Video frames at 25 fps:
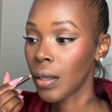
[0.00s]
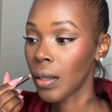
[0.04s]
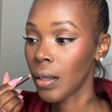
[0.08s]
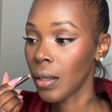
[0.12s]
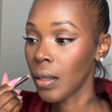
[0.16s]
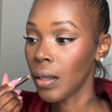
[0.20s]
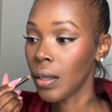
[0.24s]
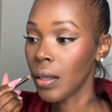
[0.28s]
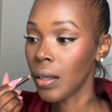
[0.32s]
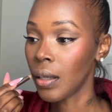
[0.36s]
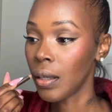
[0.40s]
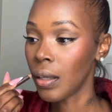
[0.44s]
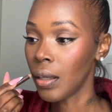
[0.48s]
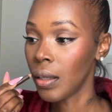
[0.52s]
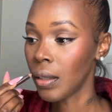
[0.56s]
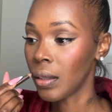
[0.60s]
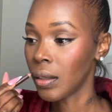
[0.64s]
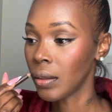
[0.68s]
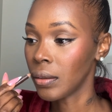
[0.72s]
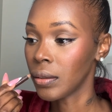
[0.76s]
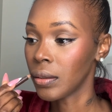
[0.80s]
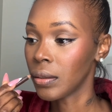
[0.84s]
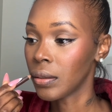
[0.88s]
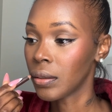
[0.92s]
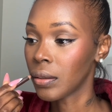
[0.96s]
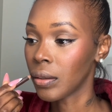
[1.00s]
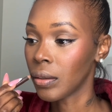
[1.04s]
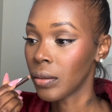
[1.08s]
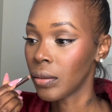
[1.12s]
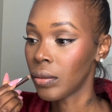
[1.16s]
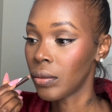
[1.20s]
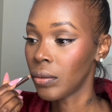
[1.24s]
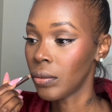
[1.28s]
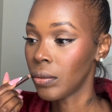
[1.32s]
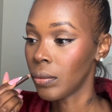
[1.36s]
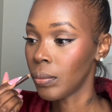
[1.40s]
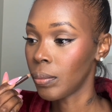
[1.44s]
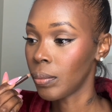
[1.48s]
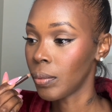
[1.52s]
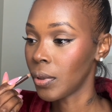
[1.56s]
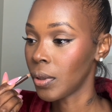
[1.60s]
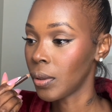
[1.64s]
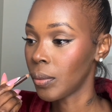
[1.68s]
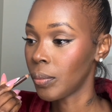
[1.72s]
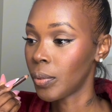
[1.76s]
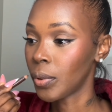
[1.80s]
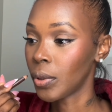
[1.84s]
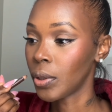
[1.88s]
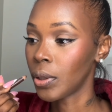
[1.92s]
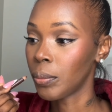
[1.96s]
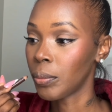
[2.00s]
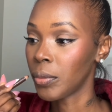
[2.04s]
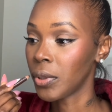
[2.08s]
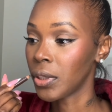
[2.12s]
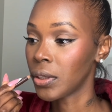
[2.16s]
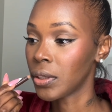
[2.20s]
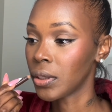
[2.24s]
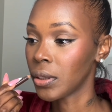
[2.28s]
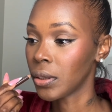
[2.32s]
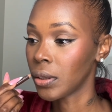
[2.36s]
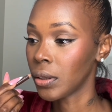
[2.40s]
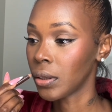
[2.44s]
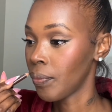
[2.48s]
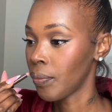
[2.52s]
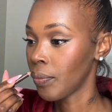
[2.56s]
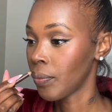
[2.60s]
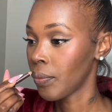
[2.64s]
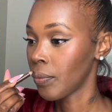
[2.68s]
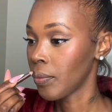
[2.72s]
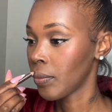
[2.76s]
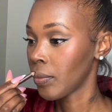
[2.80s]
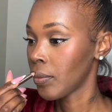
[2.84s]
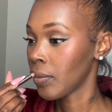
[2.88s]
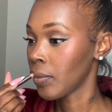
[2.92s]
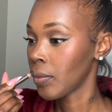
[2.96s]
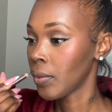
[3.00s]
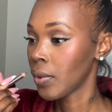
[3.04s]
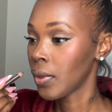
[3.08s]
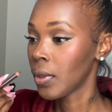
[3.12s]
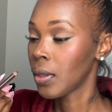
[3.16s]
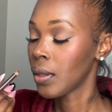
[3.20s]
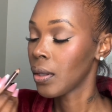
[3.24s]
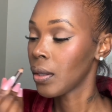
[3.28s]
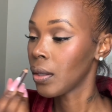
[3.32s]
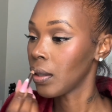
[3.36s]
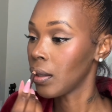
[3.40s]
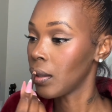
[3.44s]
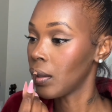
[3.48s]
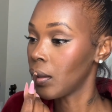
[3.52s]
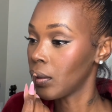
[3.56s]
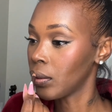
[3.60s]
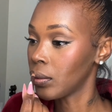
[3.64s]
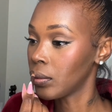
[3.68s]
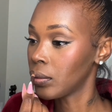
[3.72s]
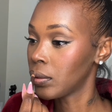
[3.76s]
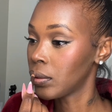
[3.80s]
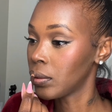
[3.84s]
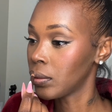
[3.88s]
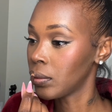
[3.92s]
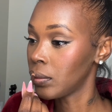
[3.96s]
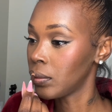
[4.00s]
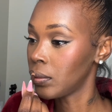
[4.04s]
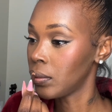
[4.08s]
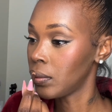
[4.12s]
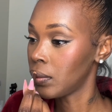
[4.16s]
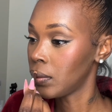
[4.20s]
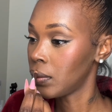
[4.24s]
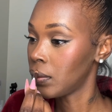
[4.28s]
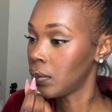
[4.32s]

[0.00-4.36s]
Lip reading: And then I'm just gonna do pretty much a go-to